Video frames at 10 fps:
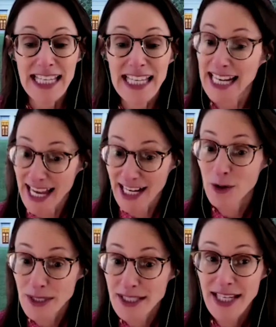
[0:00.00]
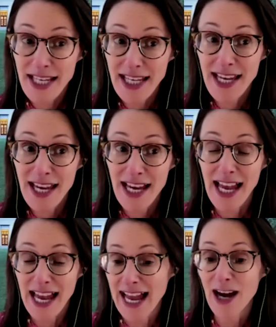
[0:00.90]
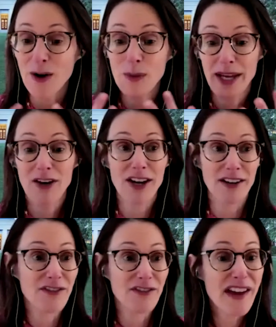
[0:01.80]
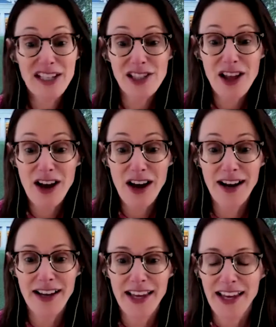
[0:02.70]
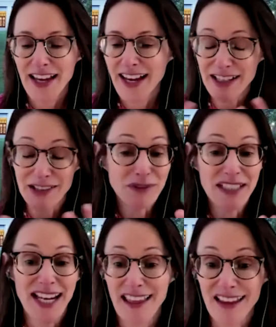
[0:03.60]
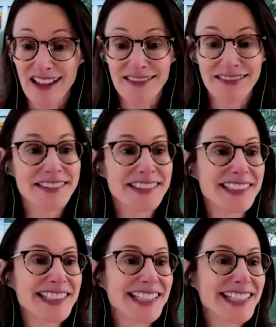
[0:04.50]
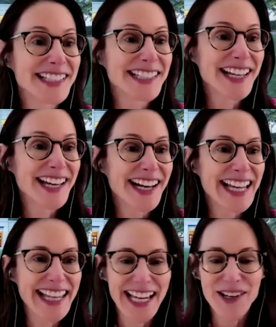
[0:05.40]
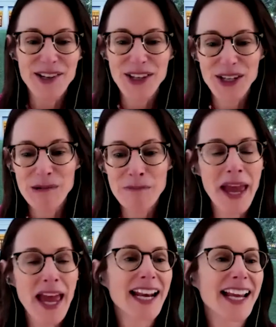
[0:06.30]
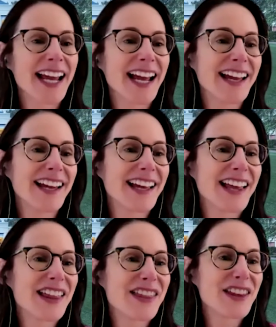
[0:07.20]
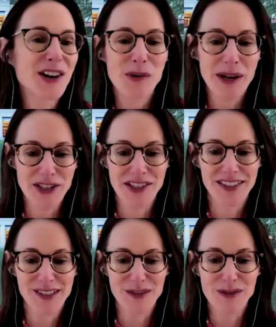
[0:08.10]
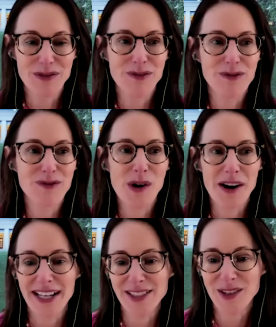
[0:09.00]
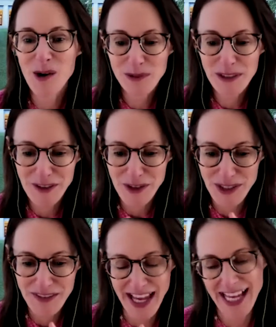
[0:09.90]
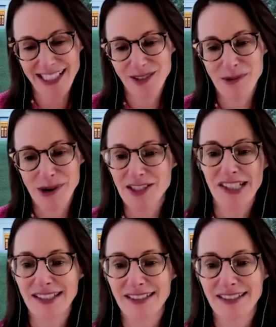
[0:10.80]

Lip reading: inadequacy, how we ought to fix law, and really anything. Kelly, I know that you're manning the questions for us, so hopefully folks have asked questions.